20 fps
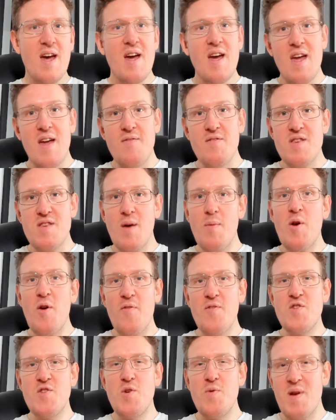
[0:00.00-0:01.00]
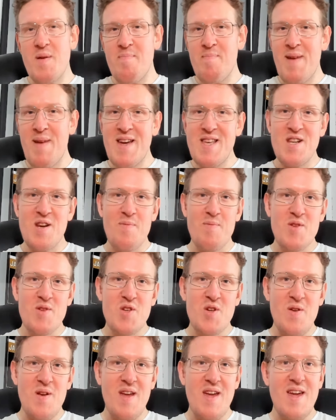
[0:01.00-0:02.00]
If someone offers you an amazing
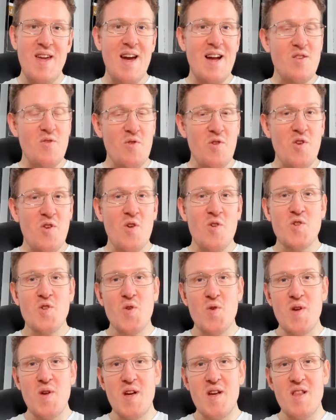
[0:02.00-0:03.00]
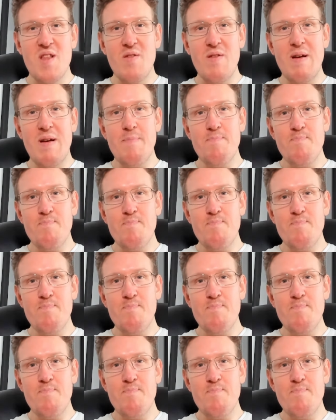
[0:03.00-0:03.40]
opportunity and you're not sure you can do it,